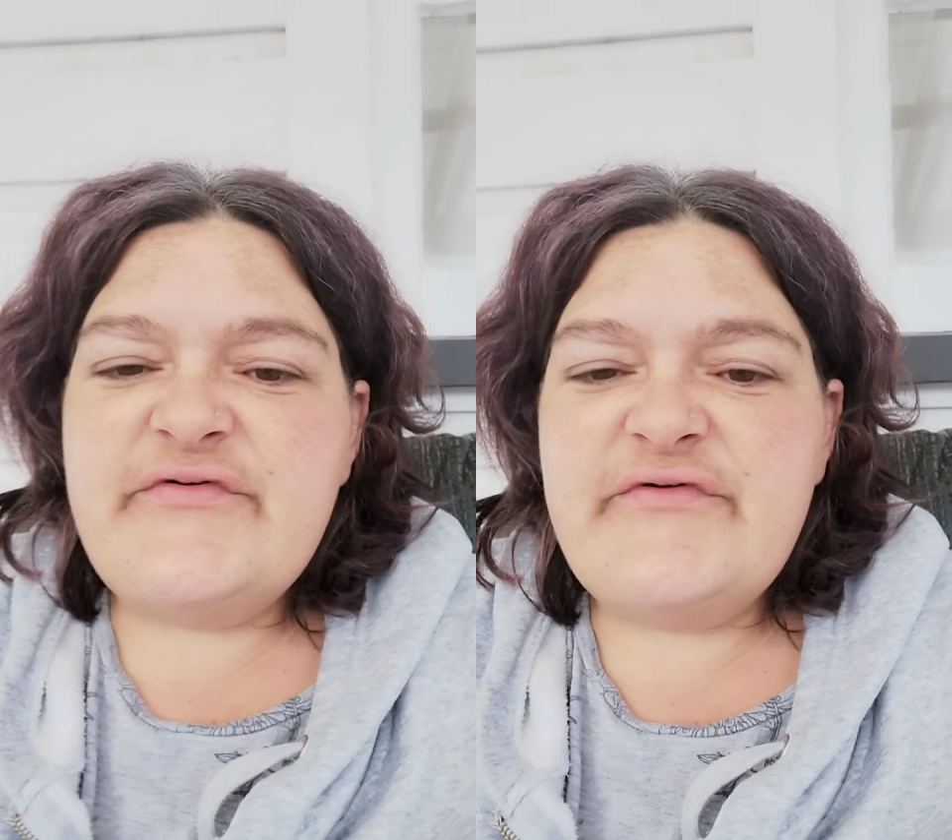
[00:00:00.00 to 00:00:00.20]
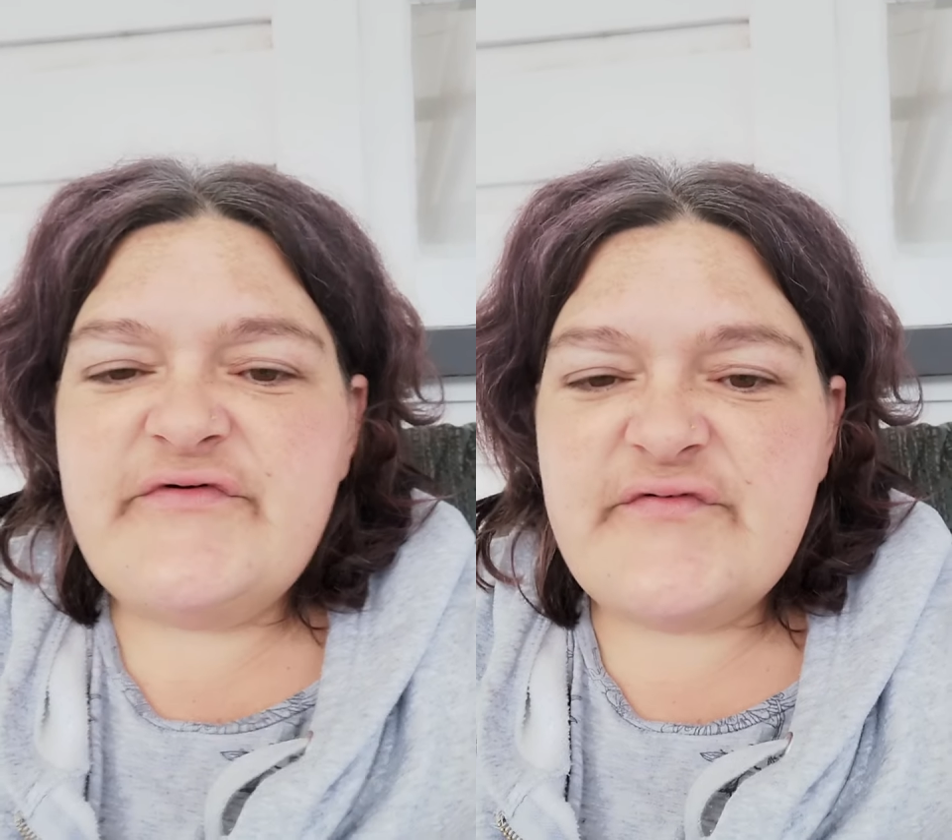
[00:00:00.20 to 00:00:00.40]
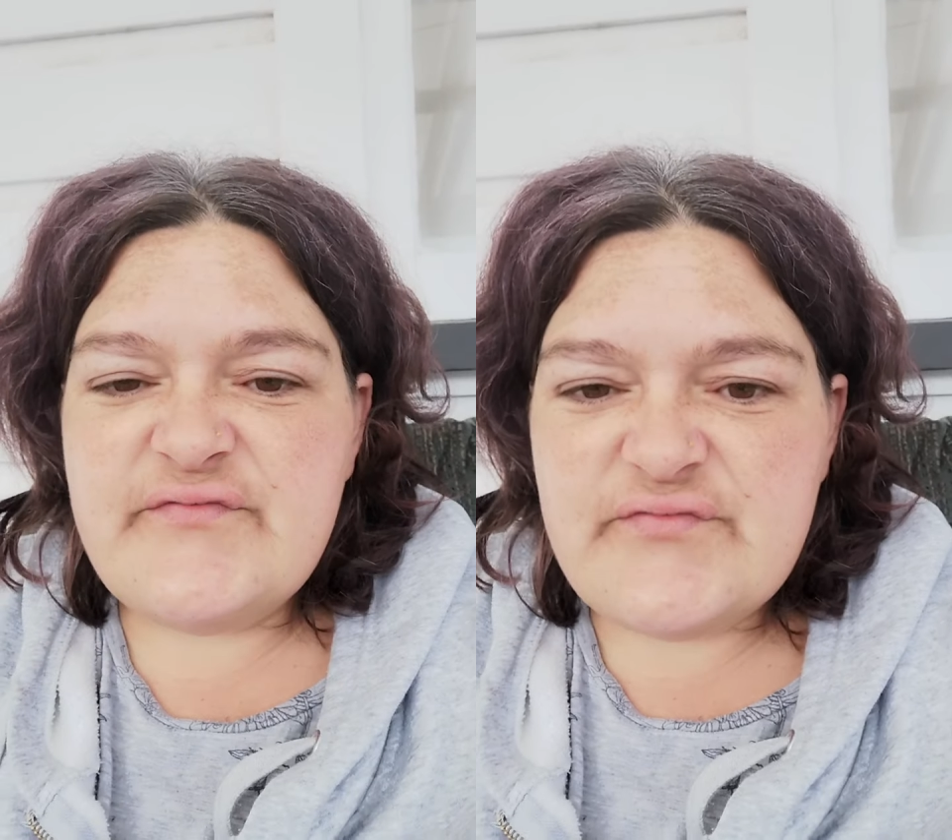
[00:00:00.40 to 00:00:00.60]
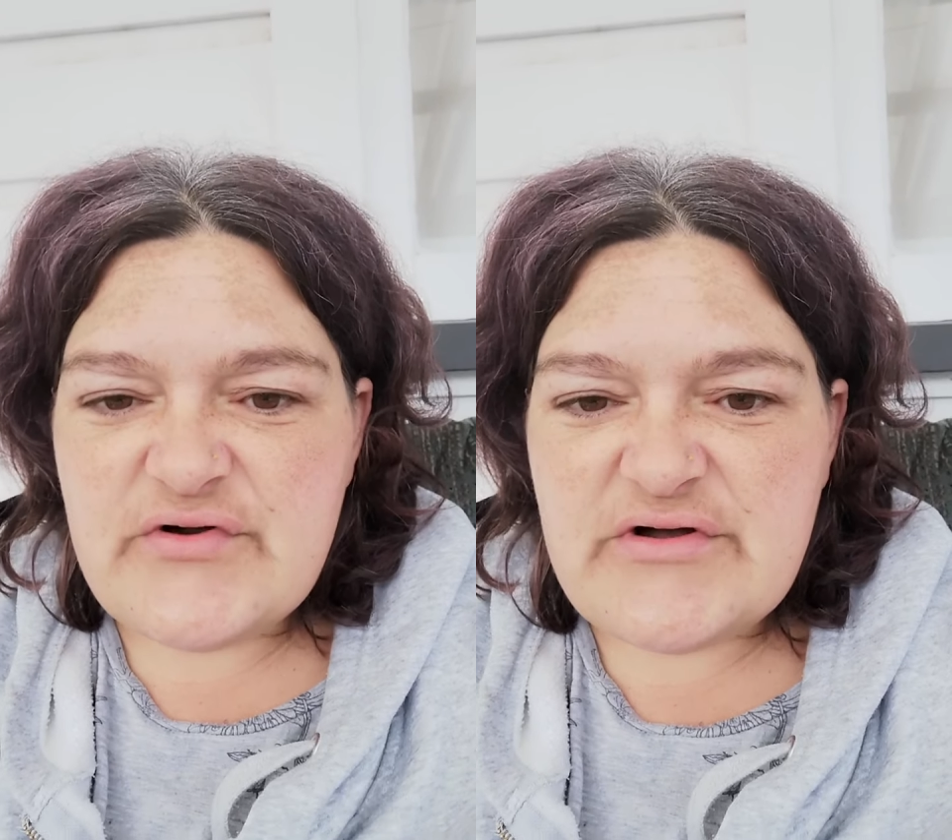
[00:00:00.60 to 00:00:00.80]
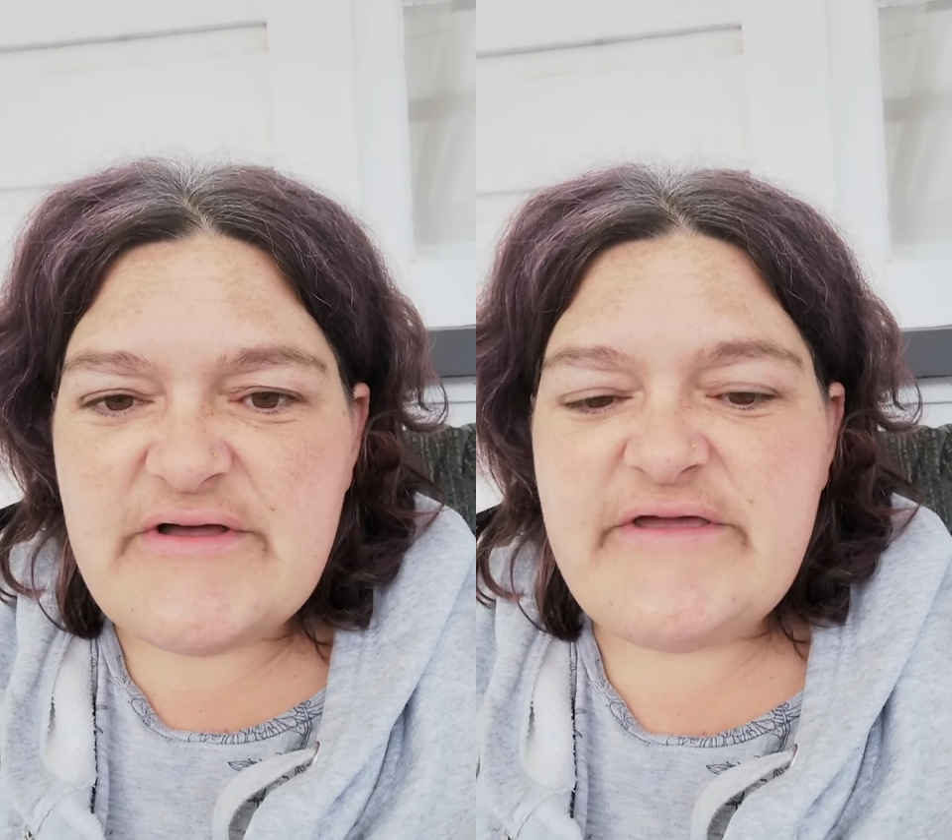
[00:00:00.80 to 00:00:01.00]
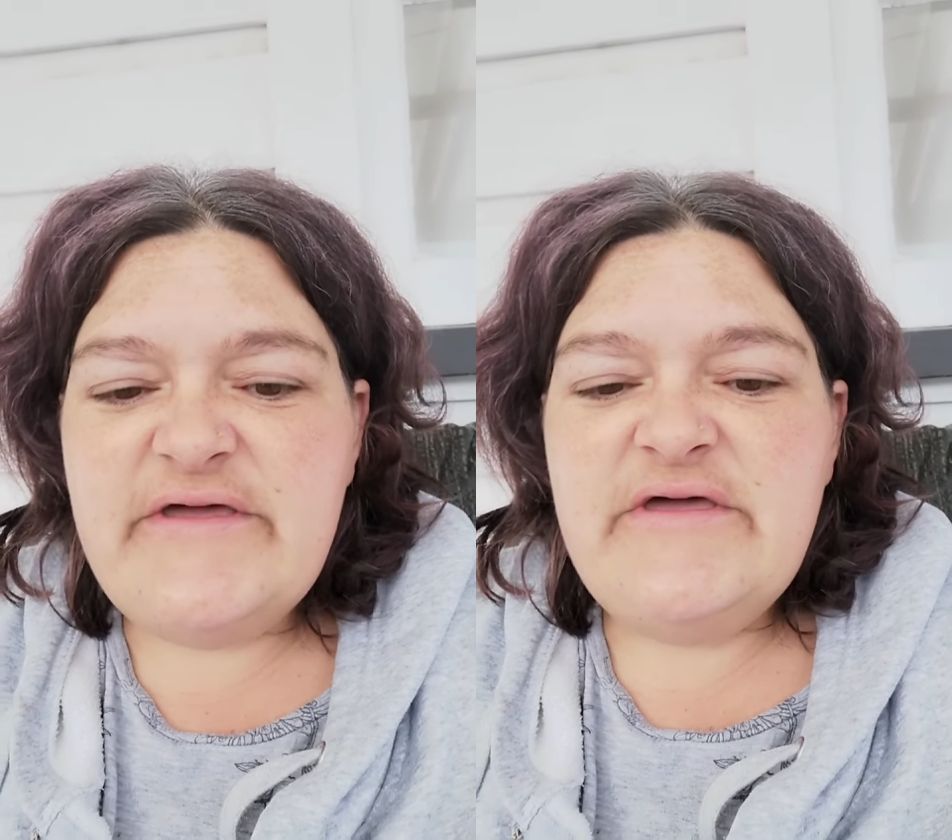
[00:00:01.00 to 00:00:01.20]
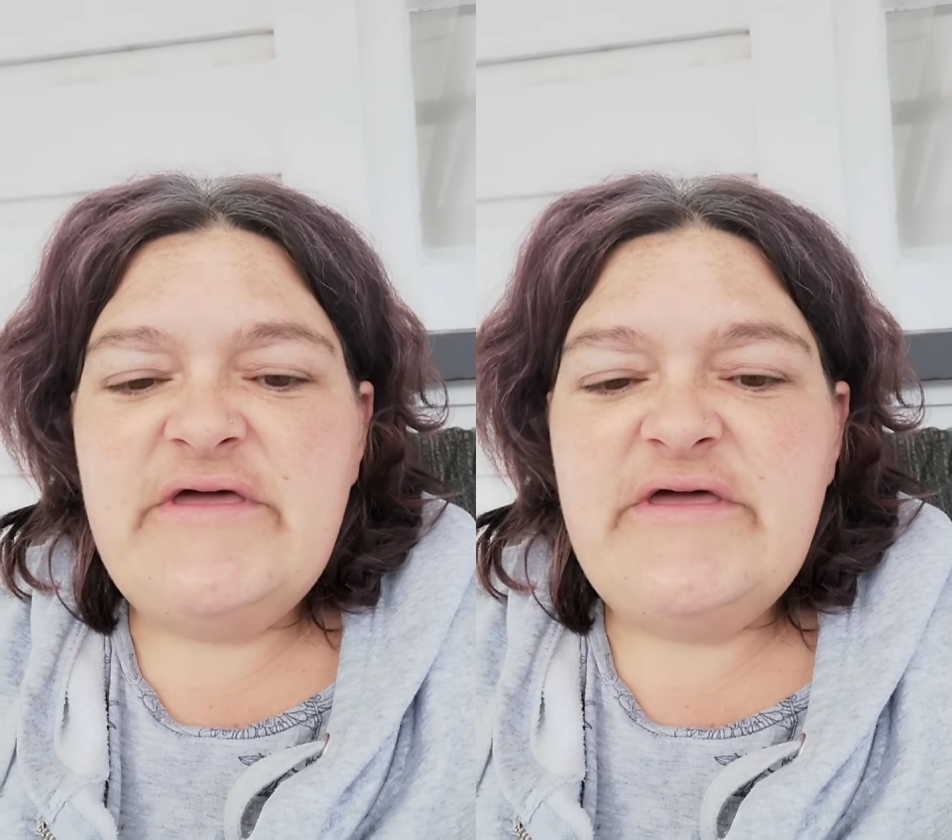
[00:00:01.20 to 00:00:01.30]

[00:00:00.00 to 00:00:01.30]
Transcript: to try